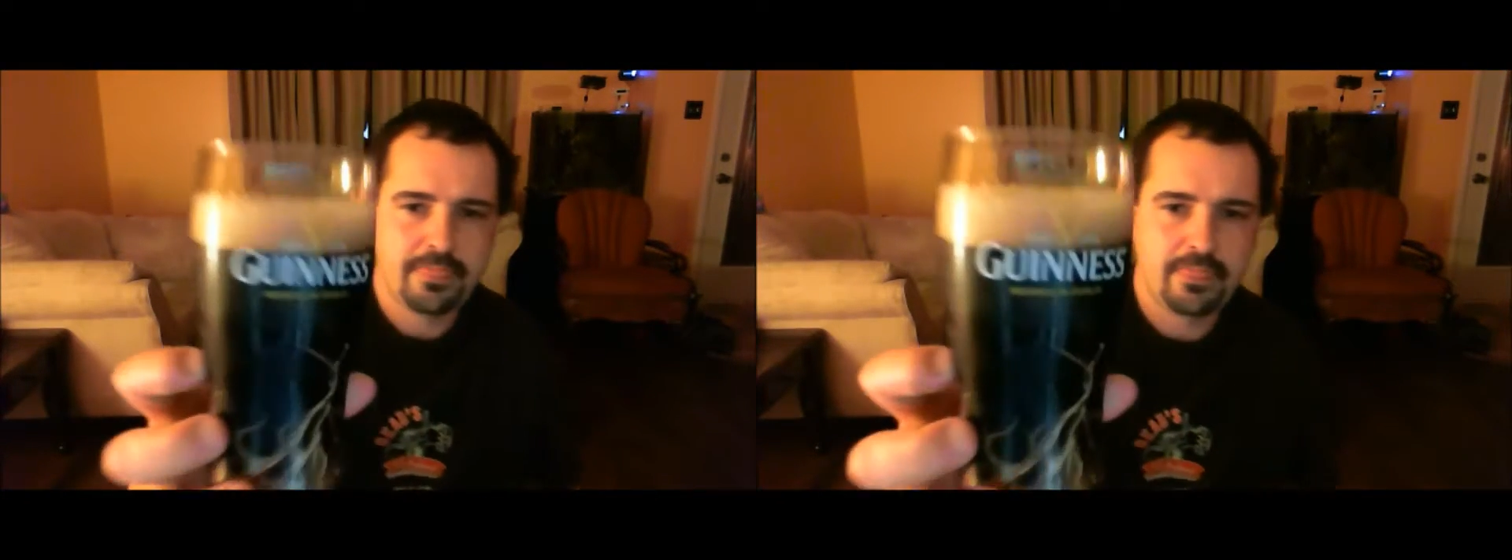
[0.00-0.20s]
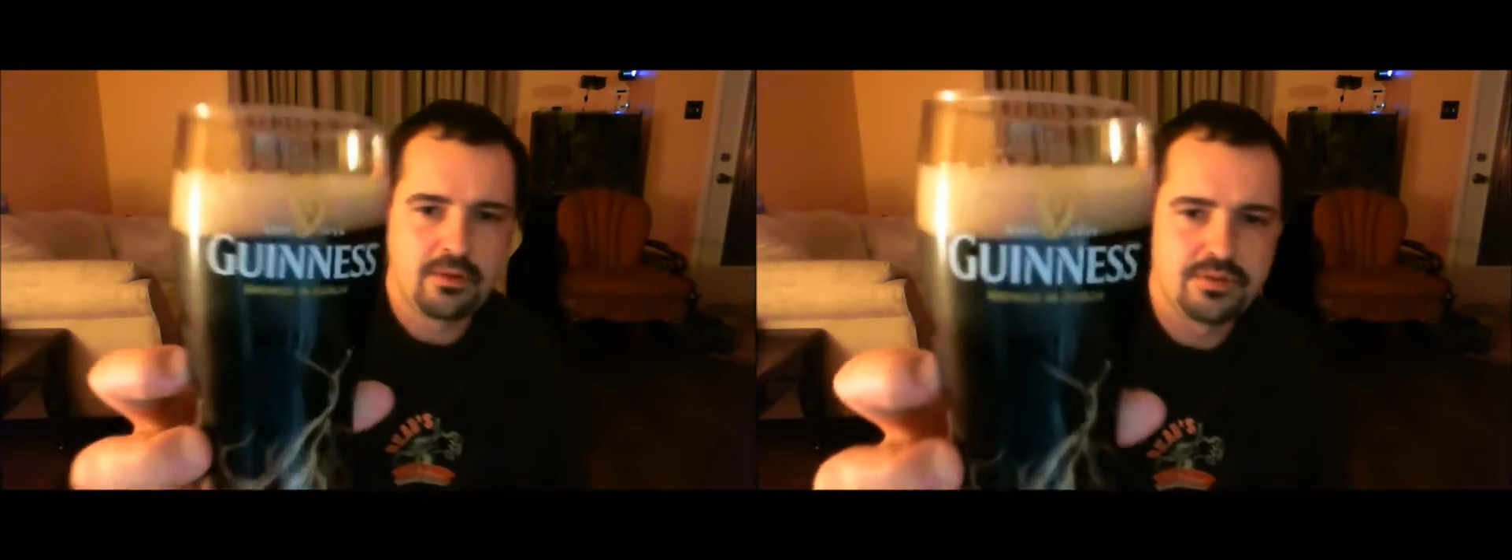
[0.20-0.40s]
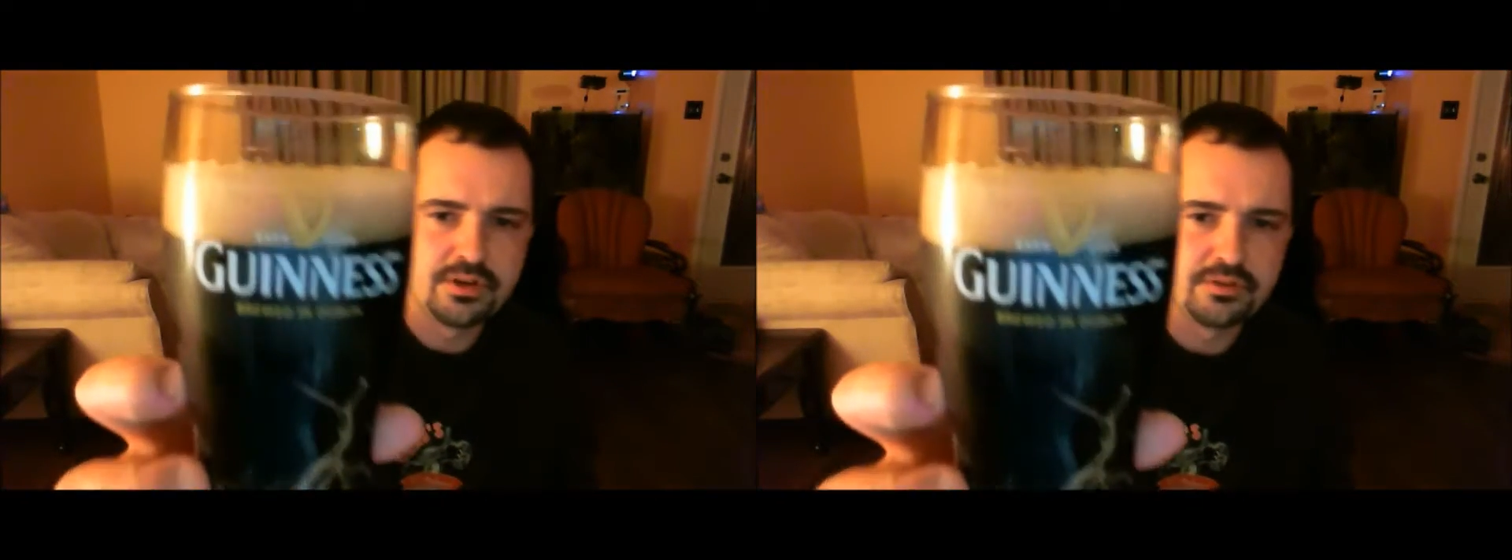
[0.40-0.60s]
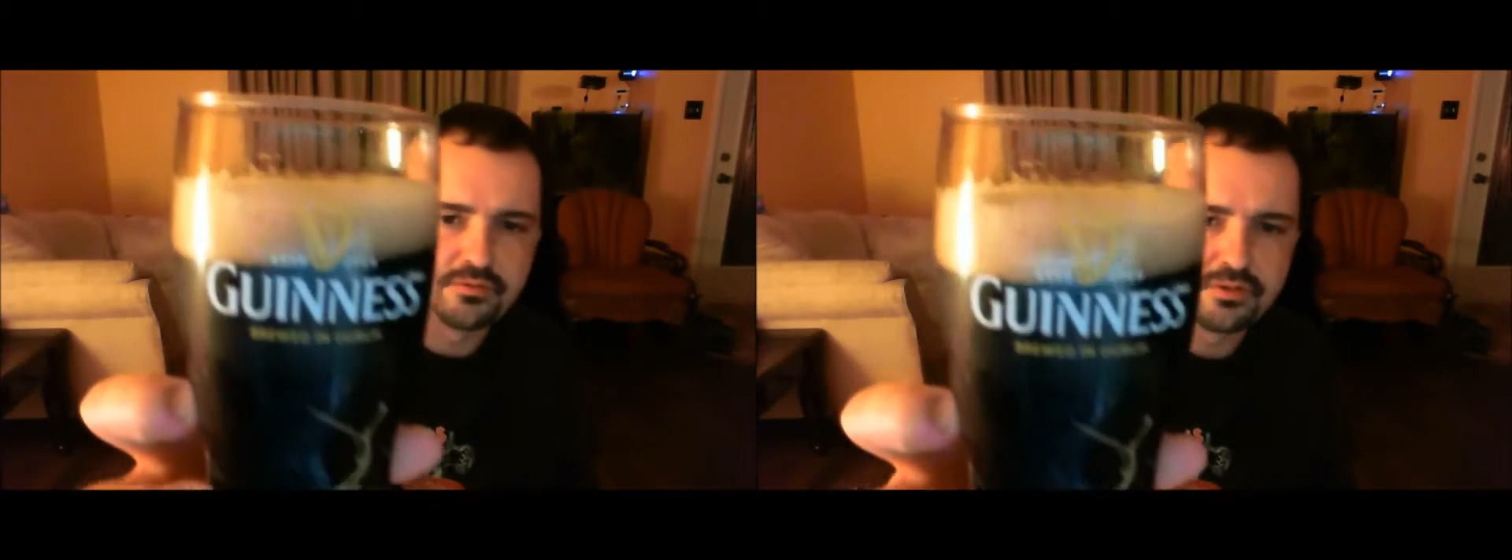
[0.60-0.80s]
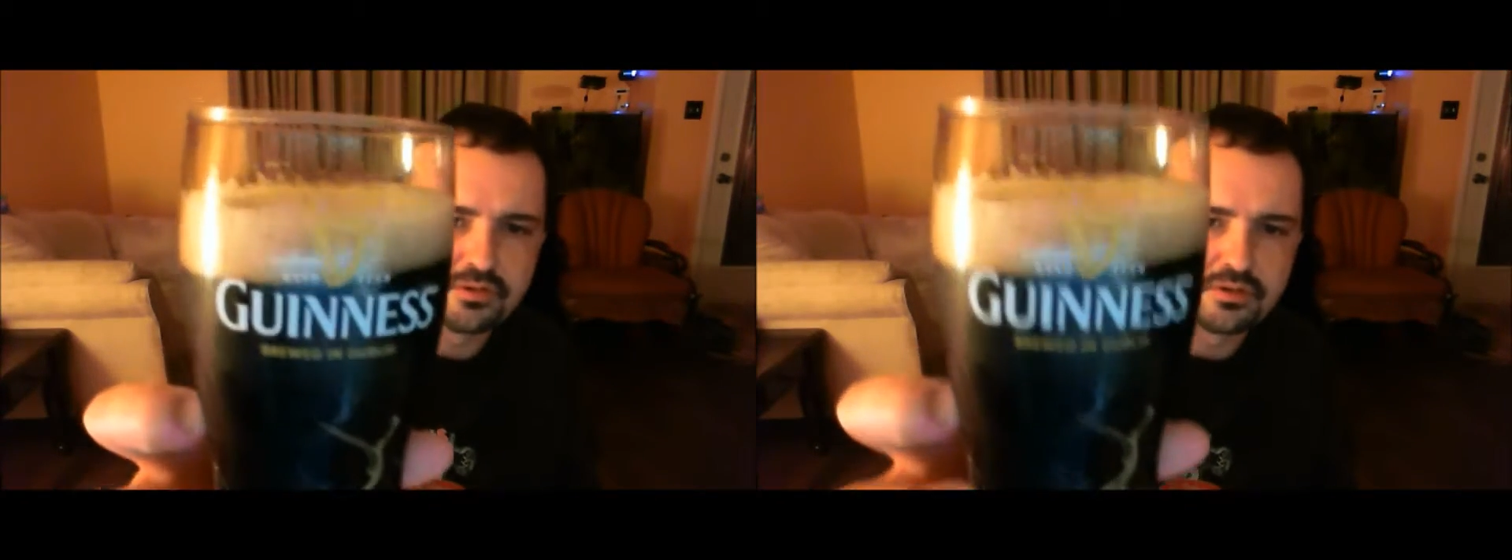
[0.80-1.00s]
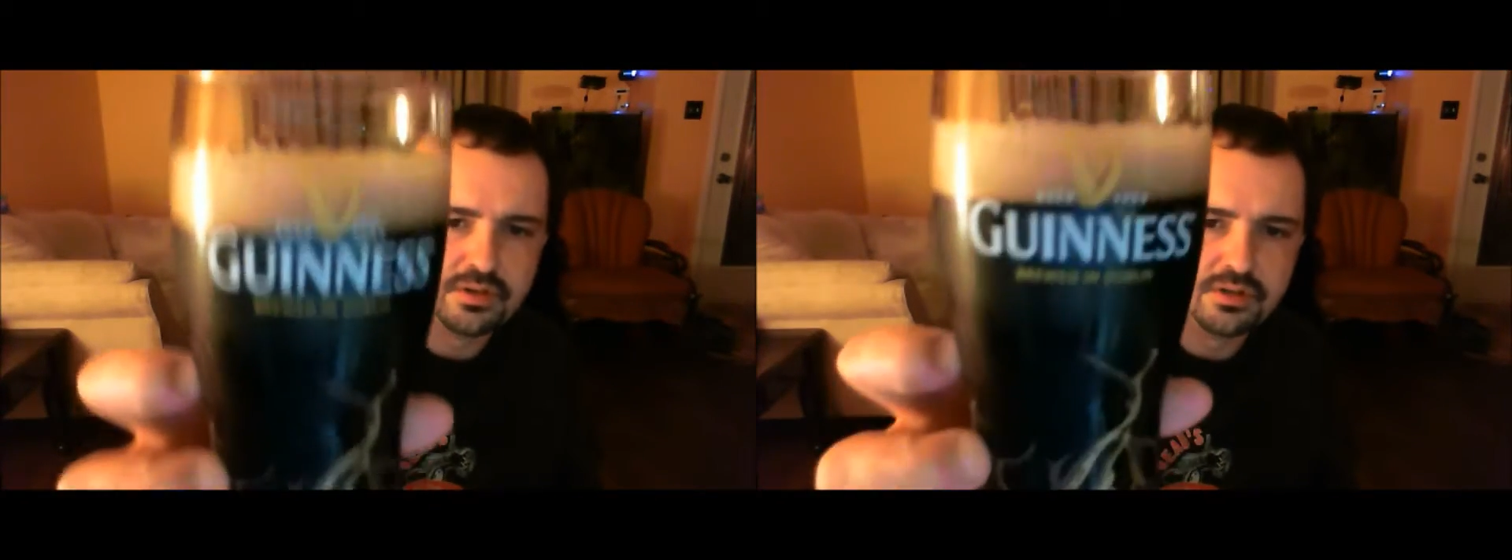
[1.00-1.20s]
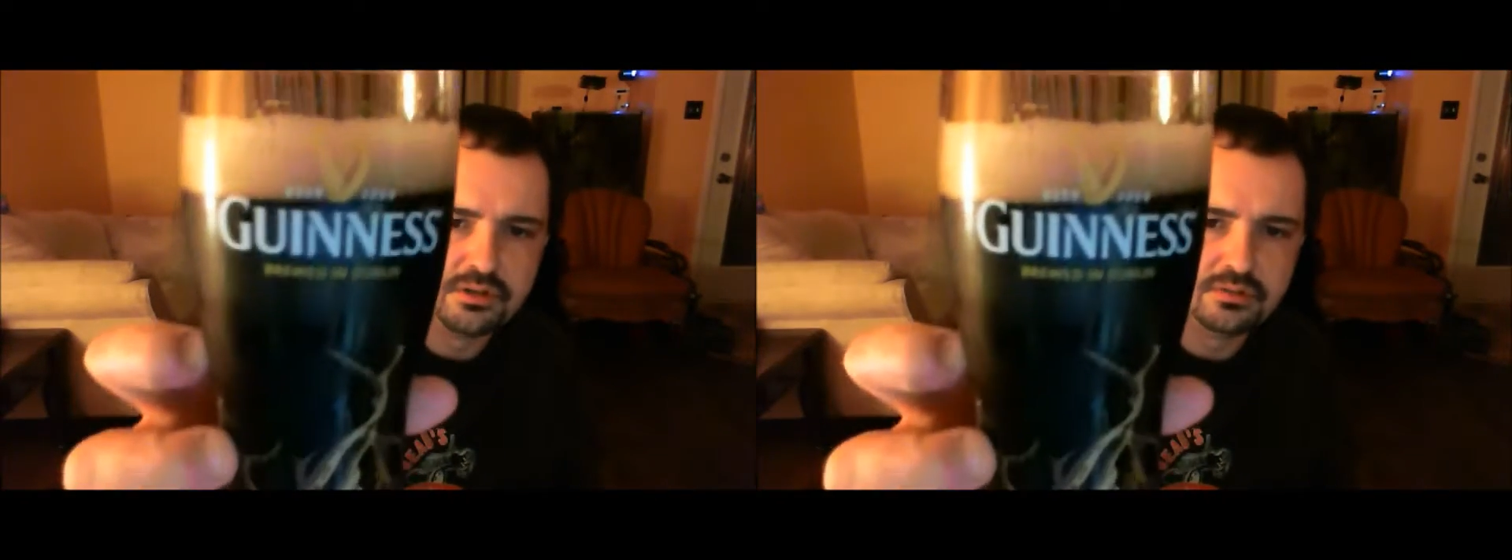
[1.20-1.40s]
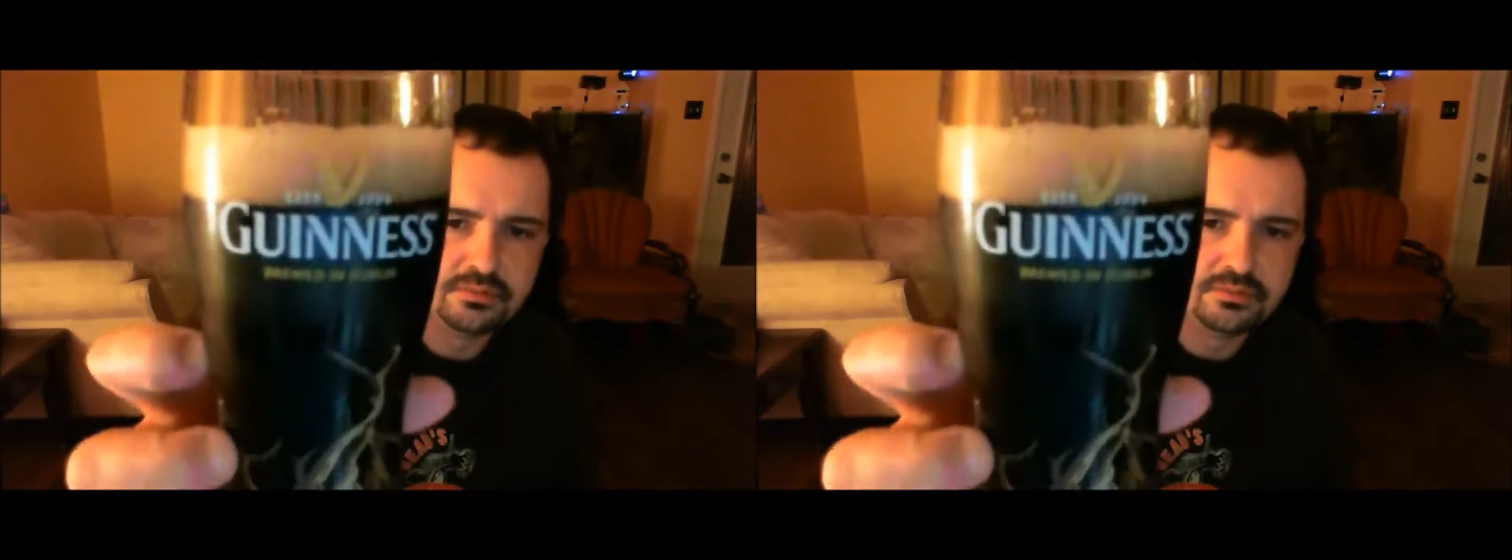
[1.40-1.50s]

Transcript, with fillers: without further ado,